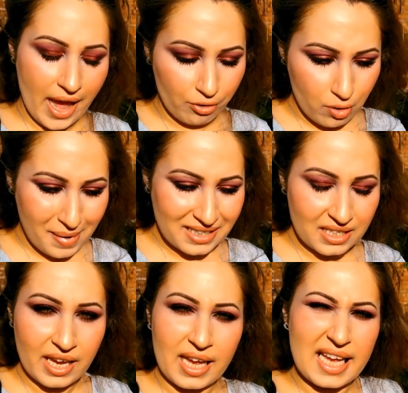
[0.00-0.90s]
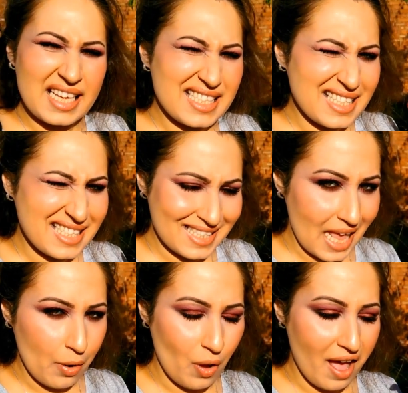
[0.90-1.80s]
aromatic,
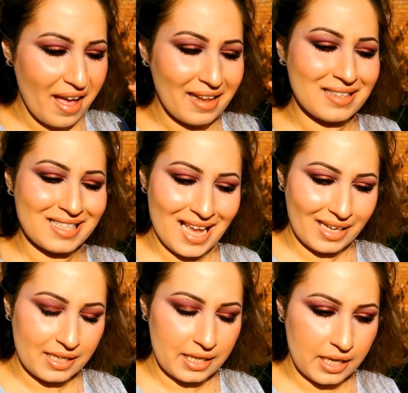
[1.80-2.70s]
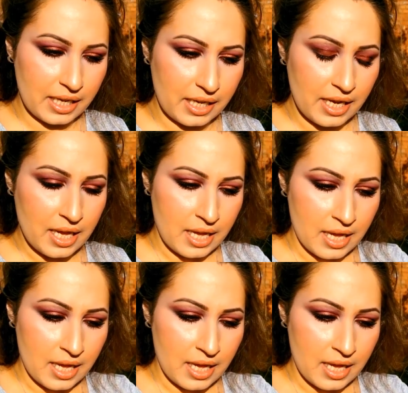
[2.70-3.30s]
sour and tangy